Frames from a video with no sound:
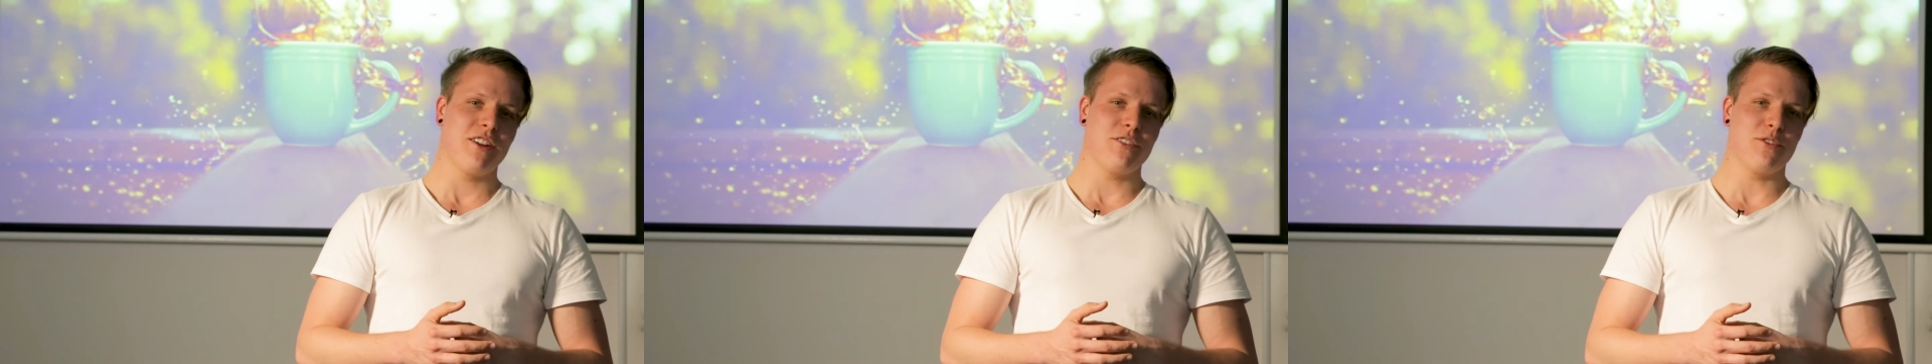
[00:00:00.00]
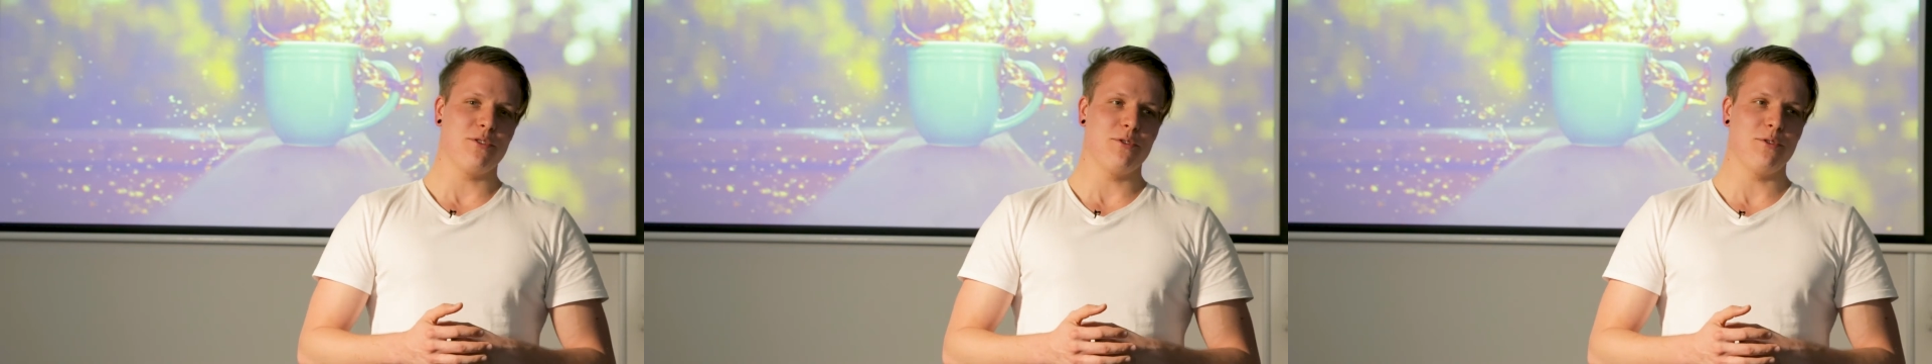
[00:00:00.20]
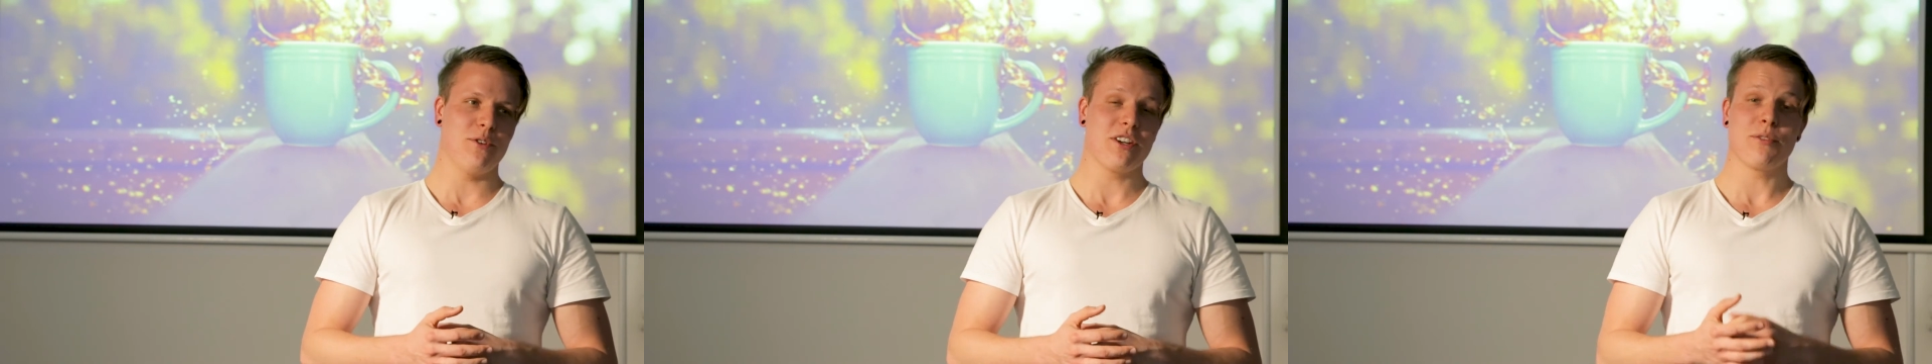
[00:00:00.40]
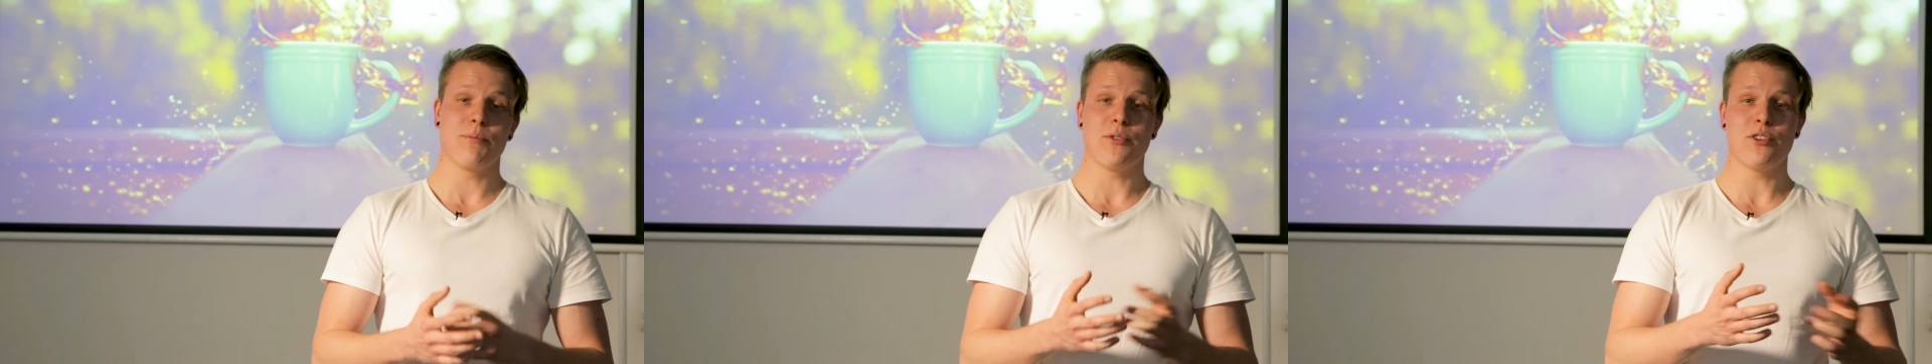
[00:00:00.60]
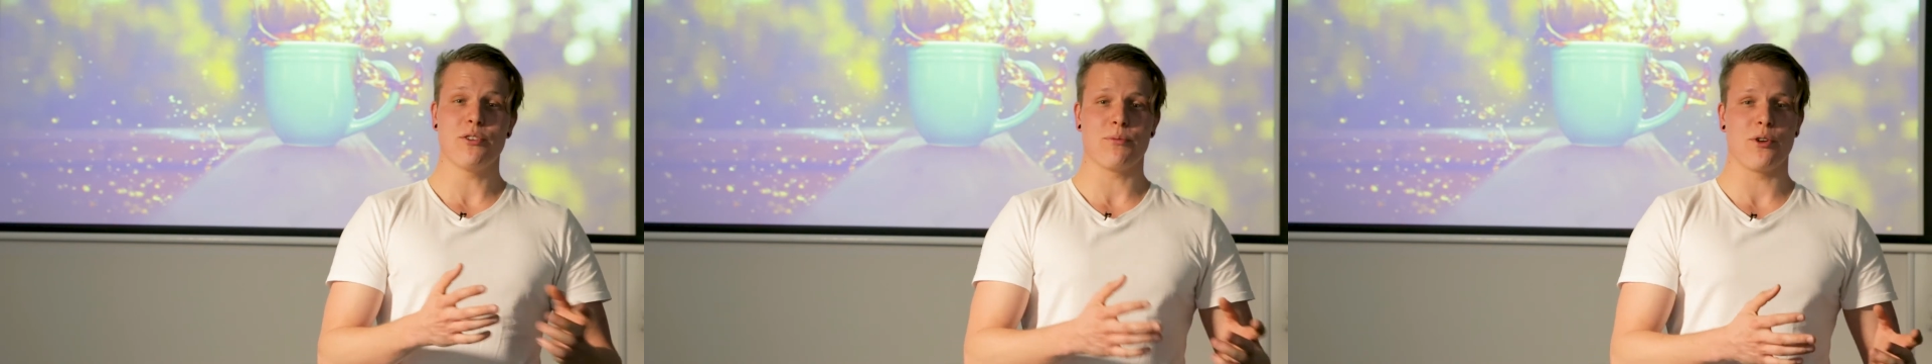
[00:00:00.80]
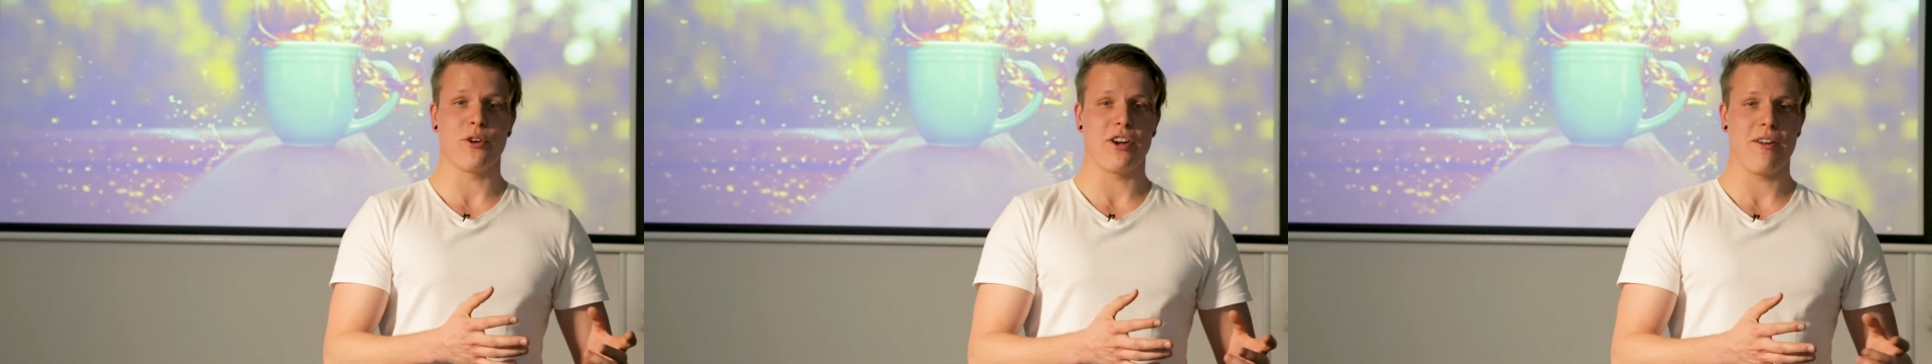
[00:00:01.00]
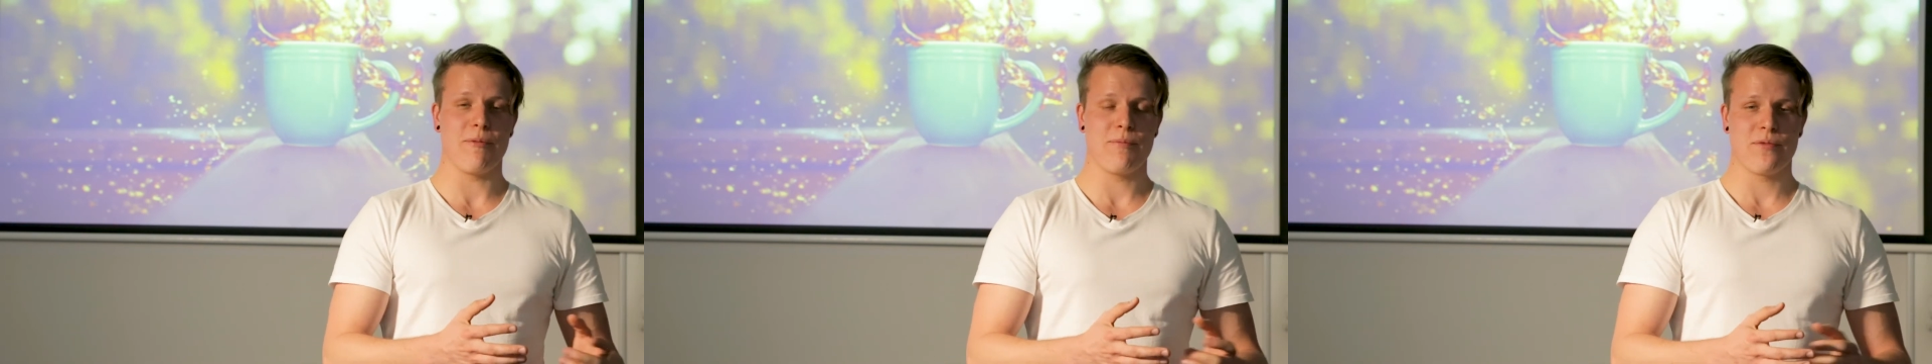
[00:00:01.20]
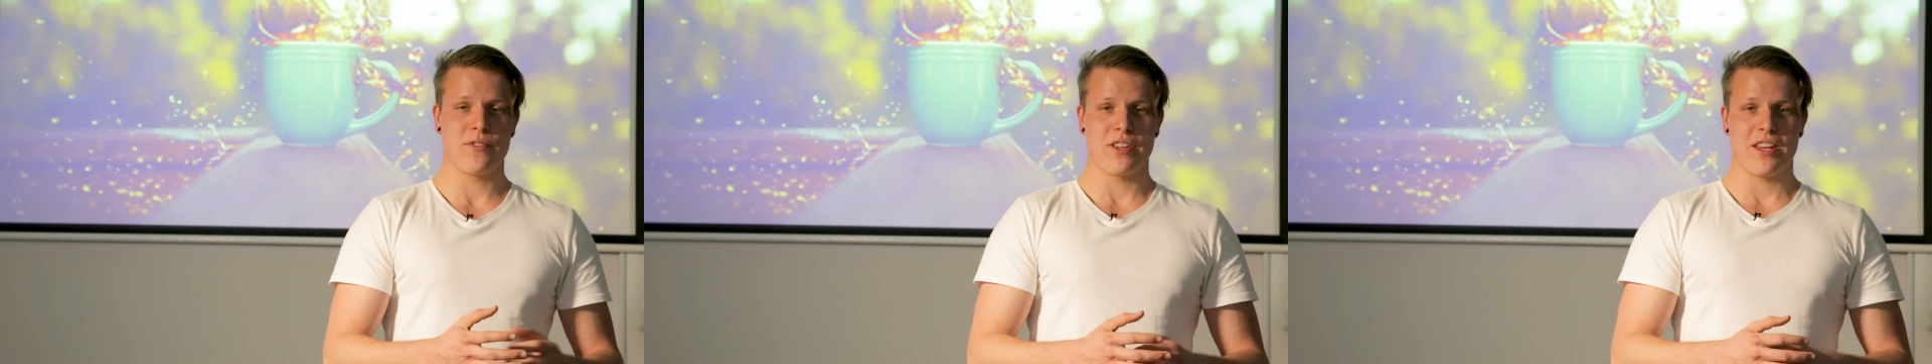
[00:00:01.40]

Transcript: to a computer program,